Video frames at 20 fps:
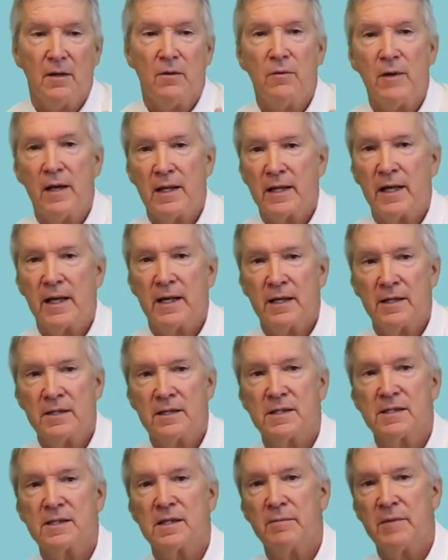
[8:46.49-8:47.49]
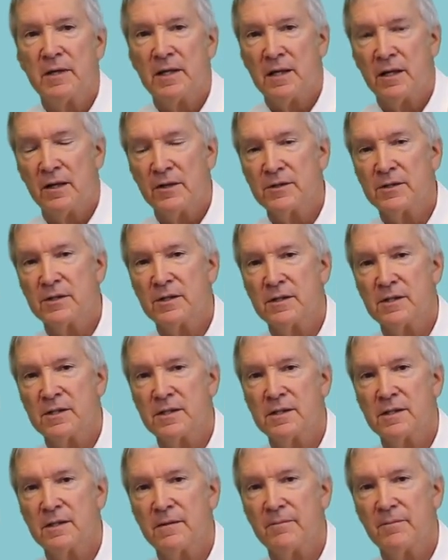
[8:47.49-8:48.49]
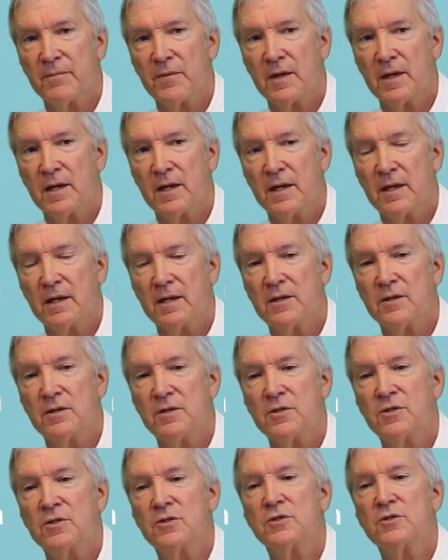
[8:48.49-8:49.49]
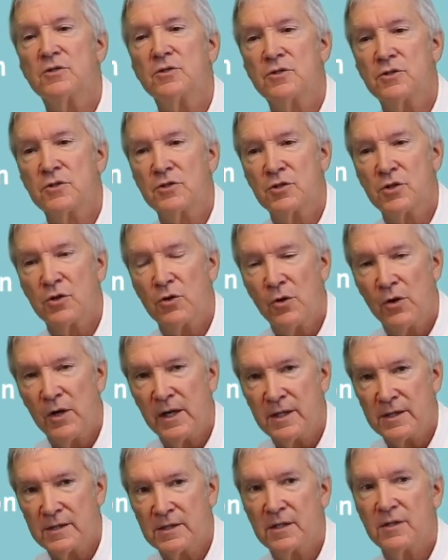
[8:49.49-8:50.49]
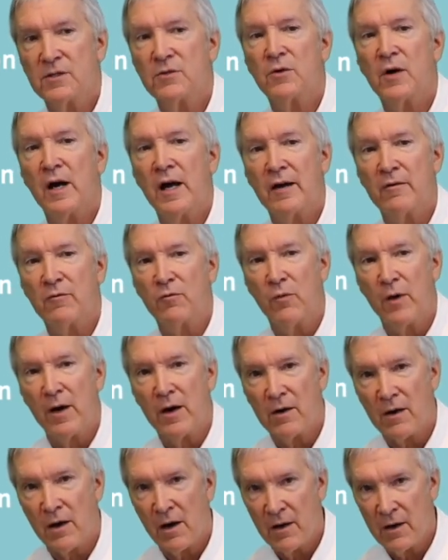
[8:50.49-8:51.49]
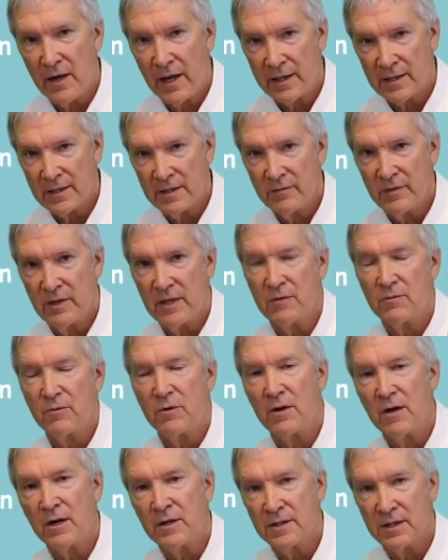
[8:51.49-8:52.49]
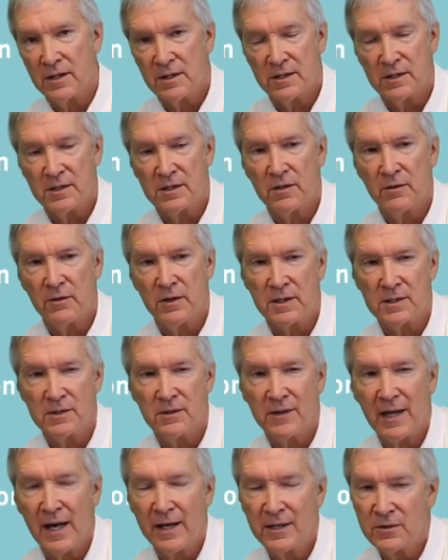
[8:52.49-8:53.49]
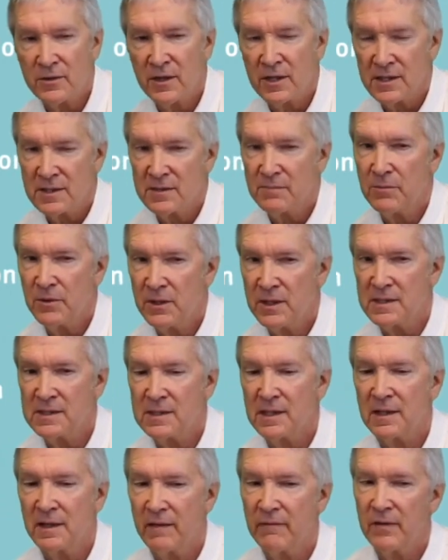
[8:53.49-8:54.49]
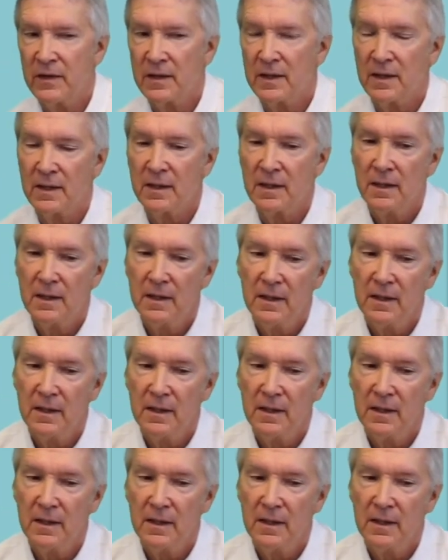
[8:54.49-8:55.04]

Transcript: relegated to somebody else's choice to drive where our activity and where our attention is going. So that trend's pretty significant.